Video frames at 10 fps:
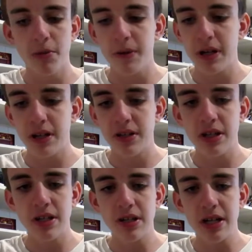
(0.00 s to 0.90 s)
up as
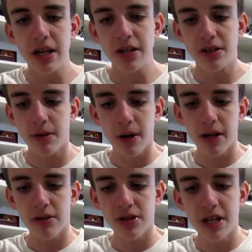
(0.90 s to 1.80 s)
easy as a
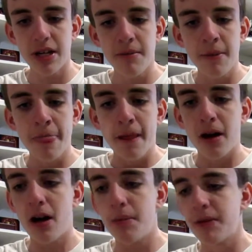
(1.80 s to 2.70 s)
regular CD.
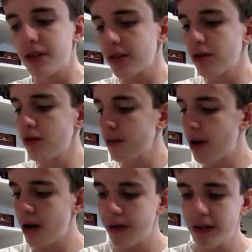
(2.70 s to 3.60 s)
That's
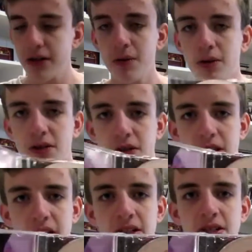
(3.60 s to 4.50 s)
how it looks on
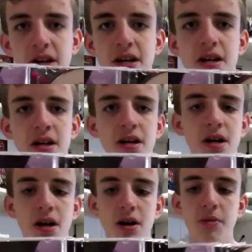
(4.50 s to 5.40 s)
the inside,
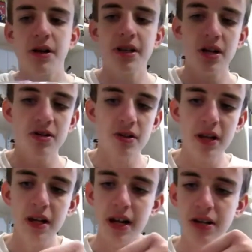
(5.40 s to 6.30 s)
right there. So
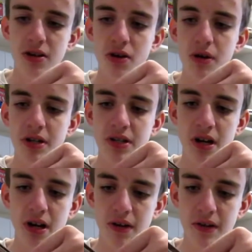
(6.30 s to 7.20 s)
then, as always,
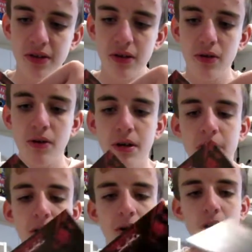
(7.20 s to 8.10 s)
this little
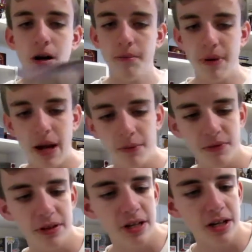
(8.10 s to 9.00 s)

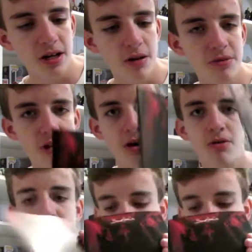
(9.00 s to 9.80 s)
pamphlet thing comes out.